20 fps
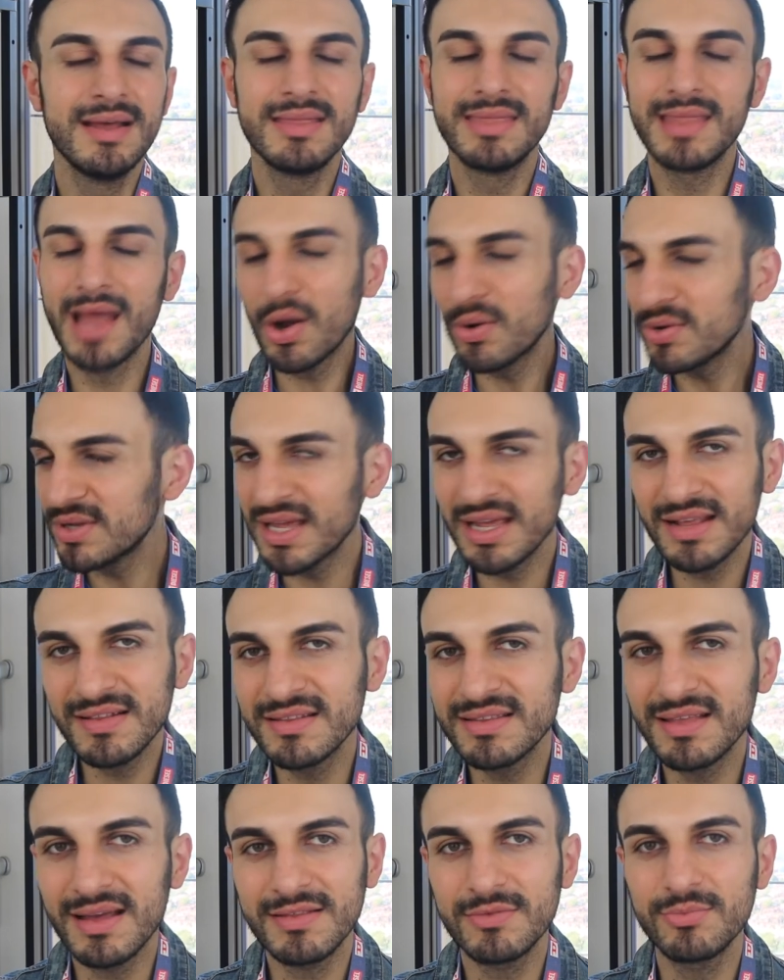nowadays
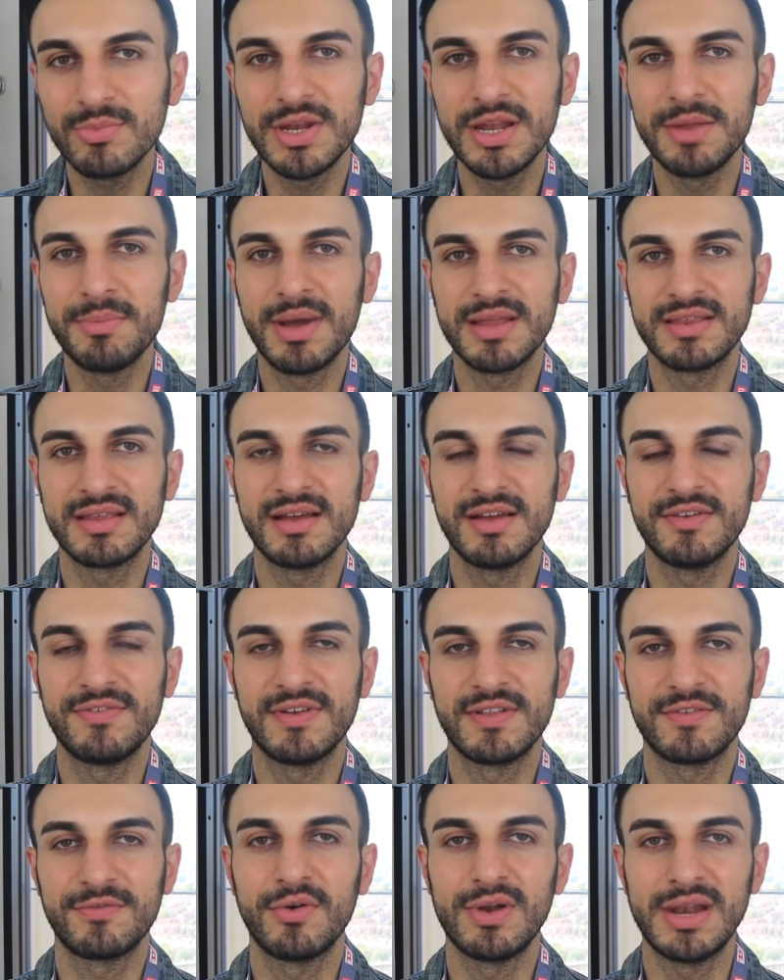it doesn't really matter if
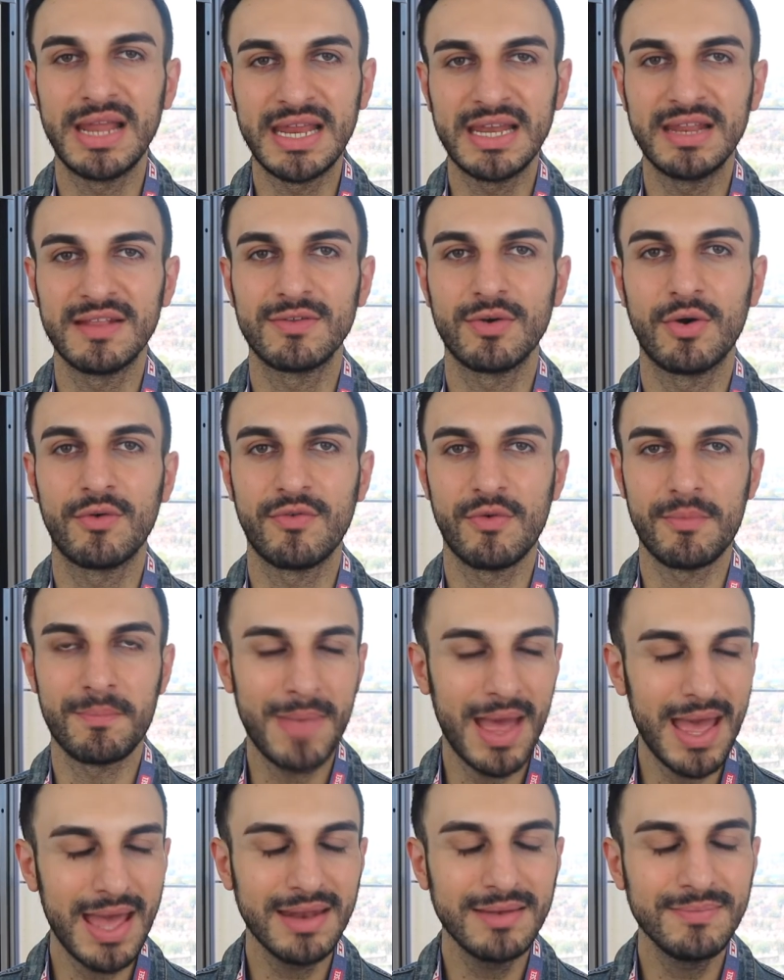it's for ladies or for
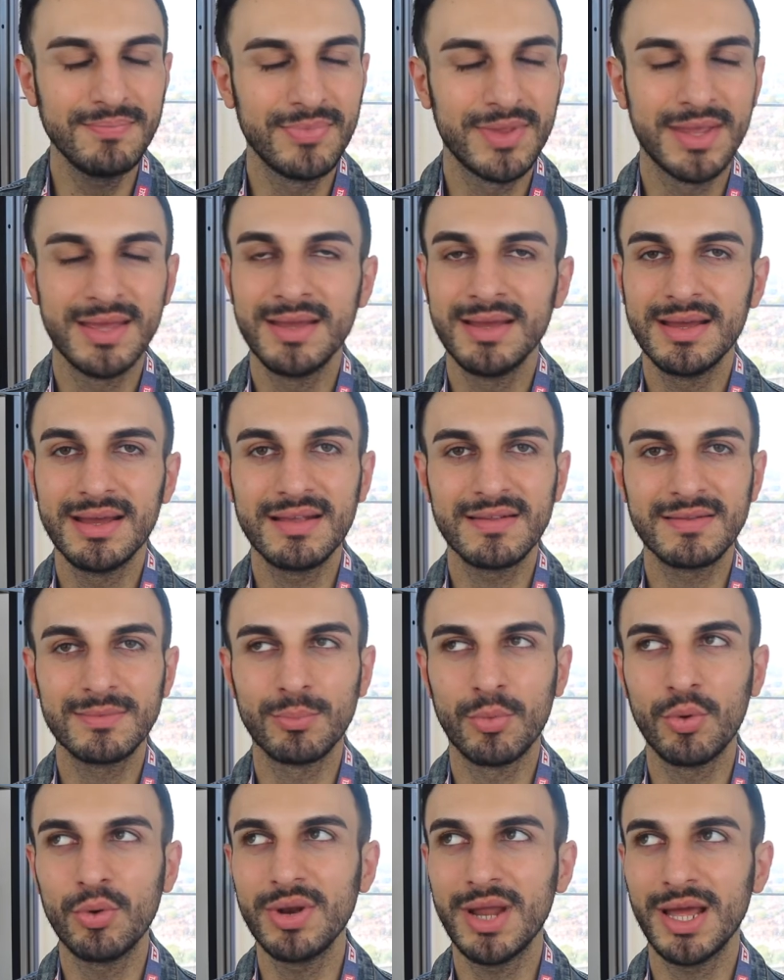men. It's
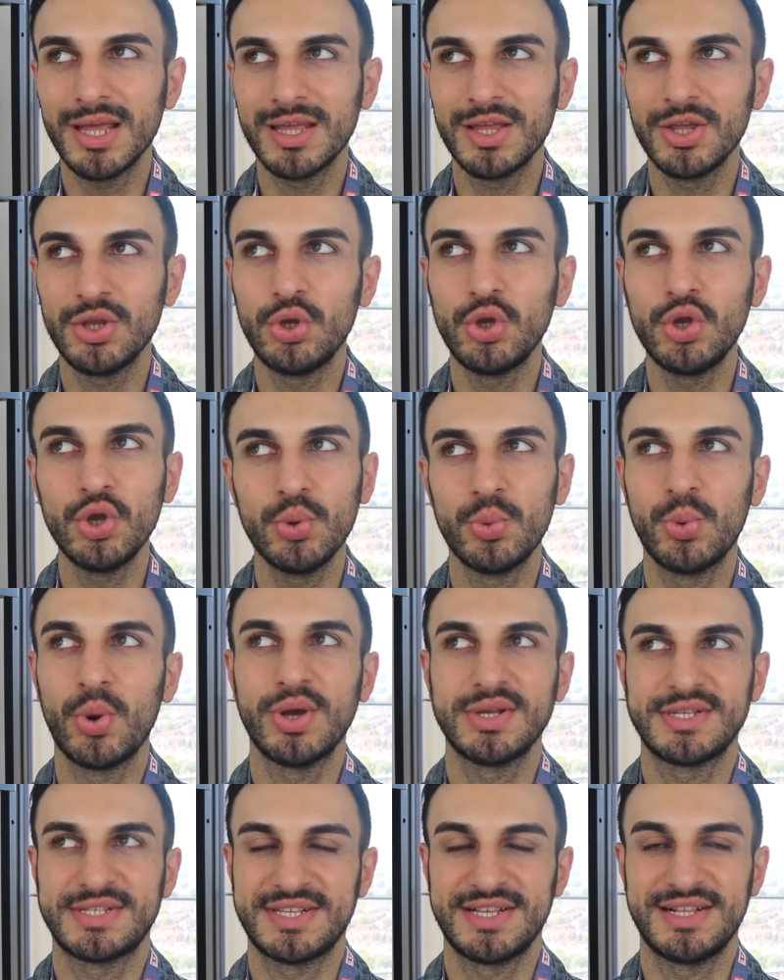more like a
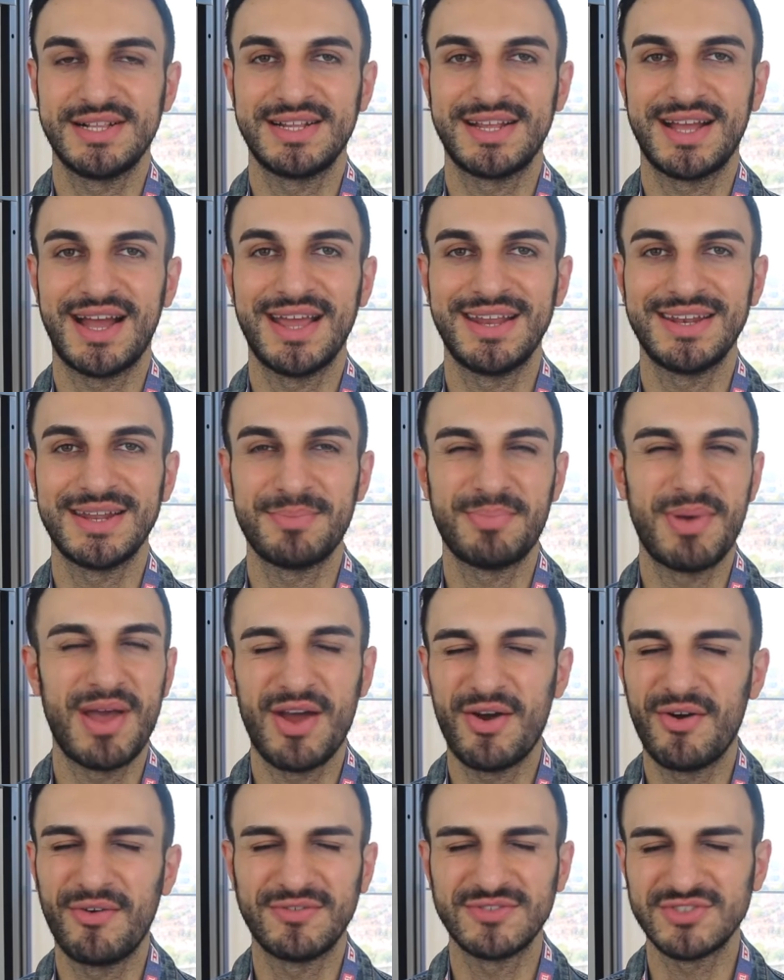universal kind of
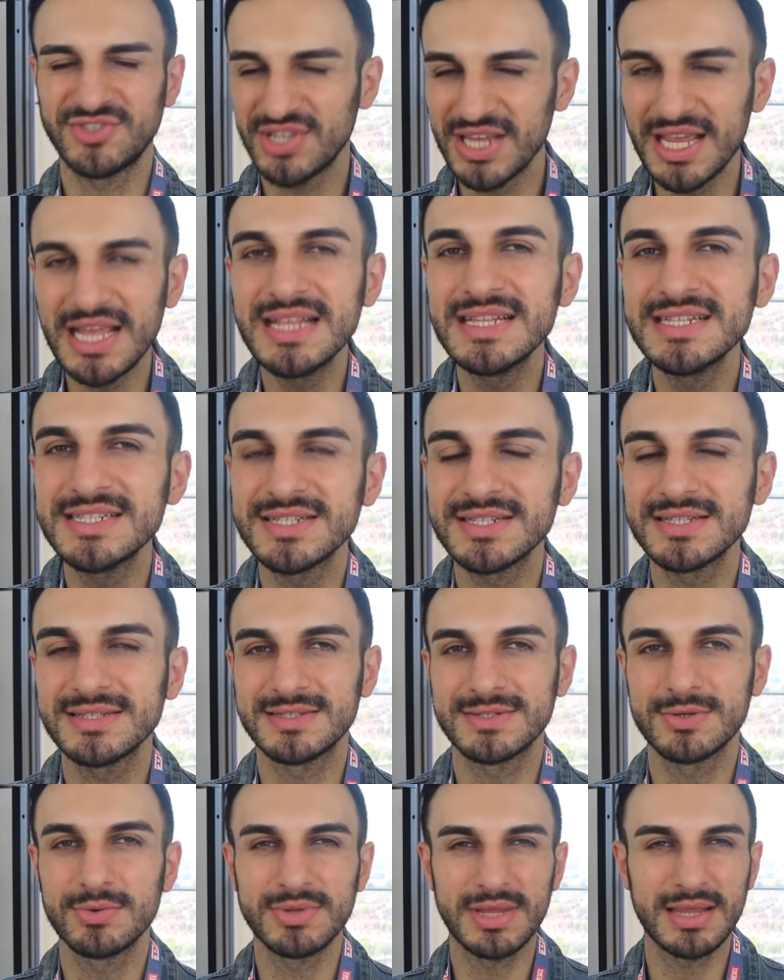pair of jeans
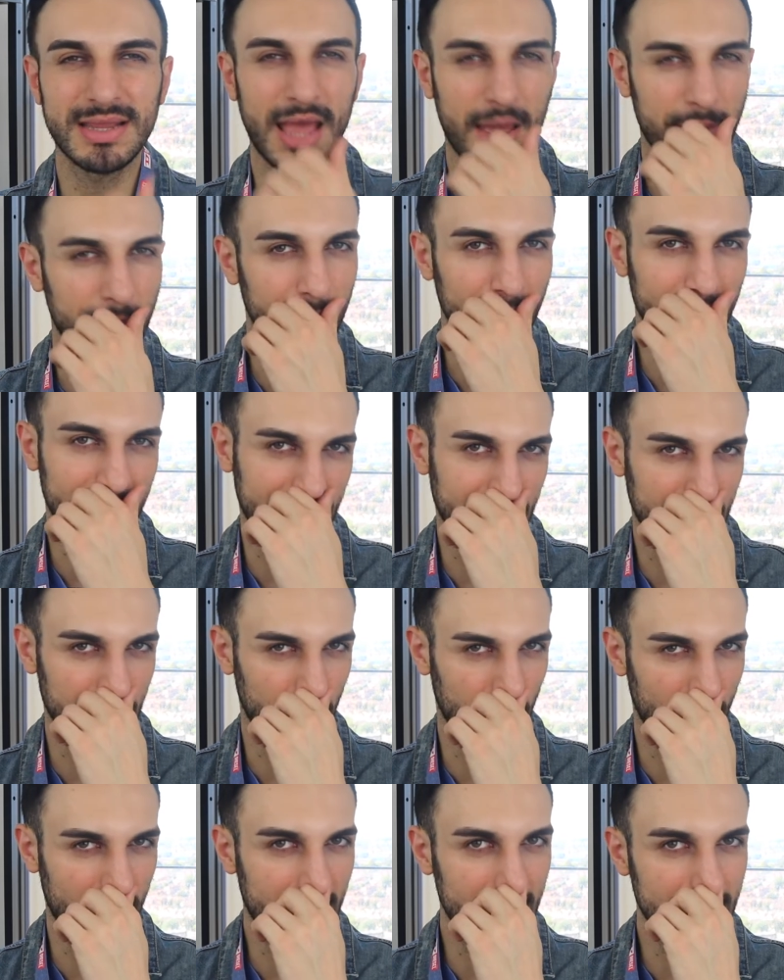so that everybody
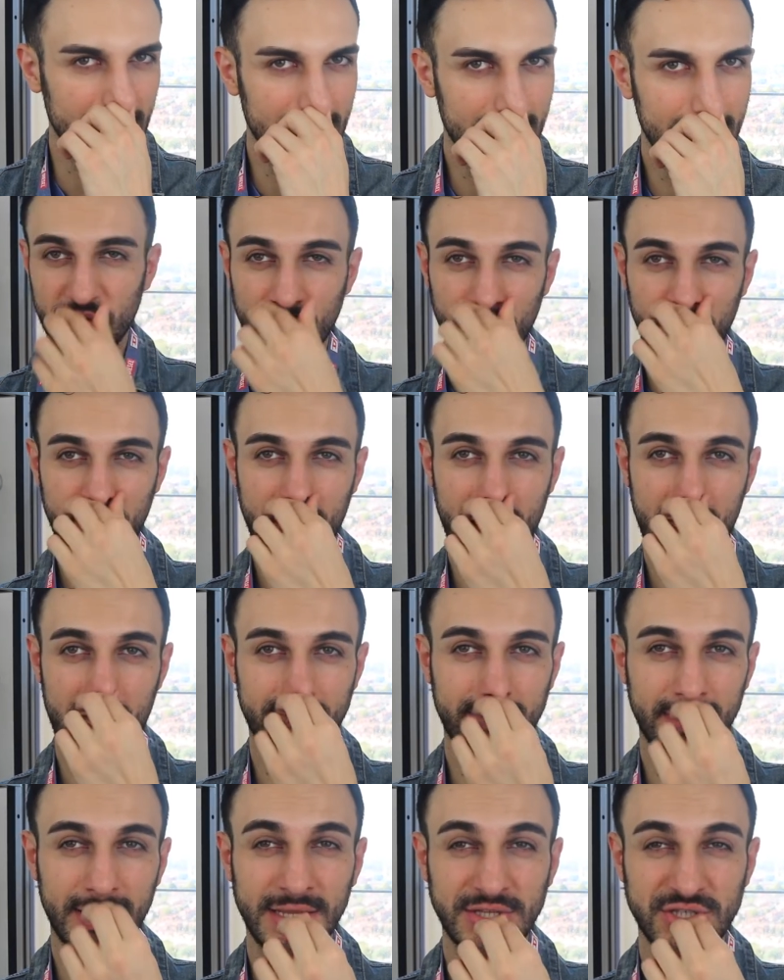can wear. Sorry, I
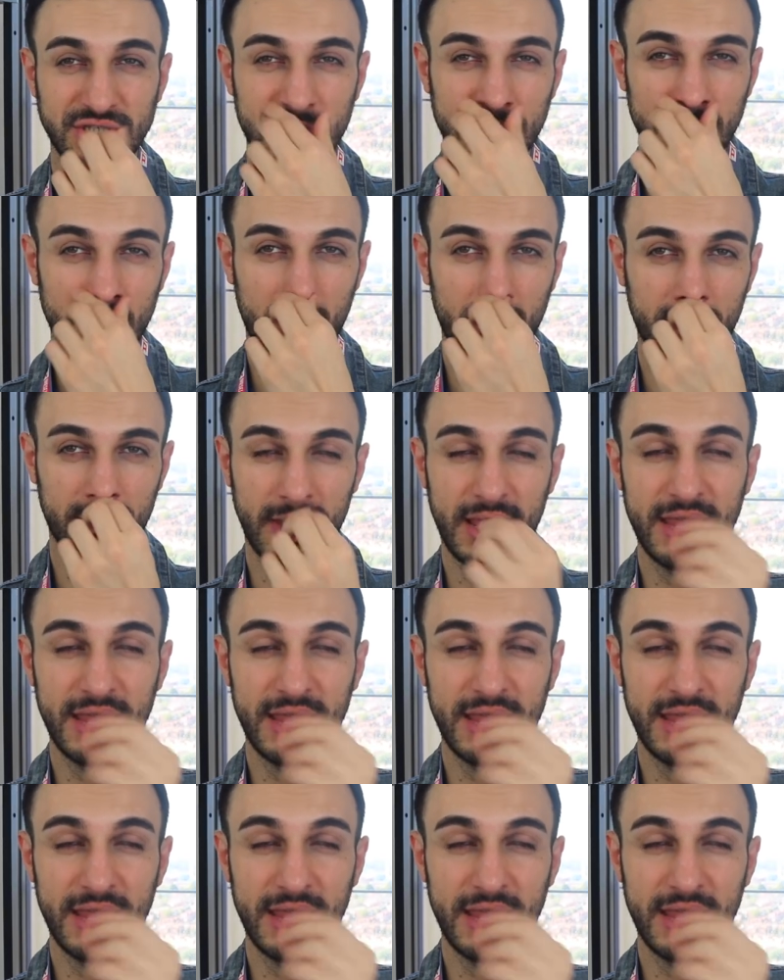have an itchy nose.